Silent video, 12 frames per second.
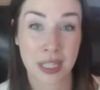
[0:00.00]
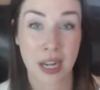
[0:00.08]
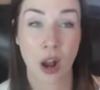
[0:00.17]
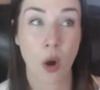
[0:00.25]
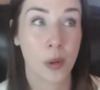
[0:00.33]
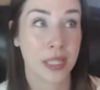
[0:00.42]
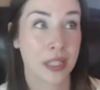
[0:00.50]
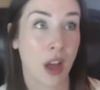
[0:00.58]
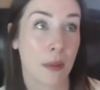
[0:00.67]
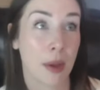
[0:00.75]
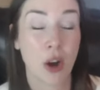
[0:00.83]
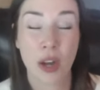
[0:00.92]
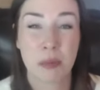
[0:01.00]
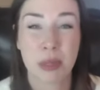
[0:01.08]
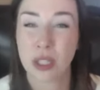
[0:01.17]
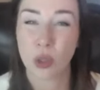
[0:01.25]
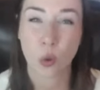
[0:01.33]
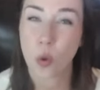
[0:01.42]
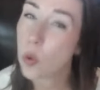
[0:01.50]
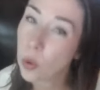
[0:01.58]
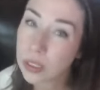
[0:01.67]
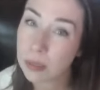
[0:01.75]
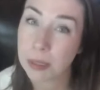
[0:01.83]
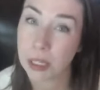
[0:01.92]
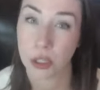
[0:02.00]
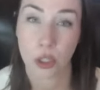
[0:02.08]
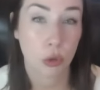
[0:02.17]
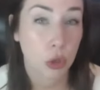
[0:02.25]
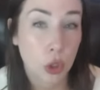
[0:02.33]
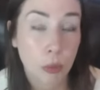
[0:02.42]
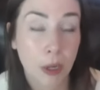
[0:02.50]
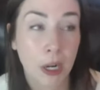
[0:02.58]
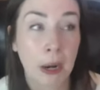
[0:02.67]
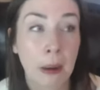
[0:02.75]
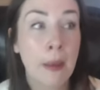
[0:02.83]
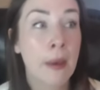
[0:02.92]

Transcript: And I always thought, oh, it'd be so cool to be a YouTuber.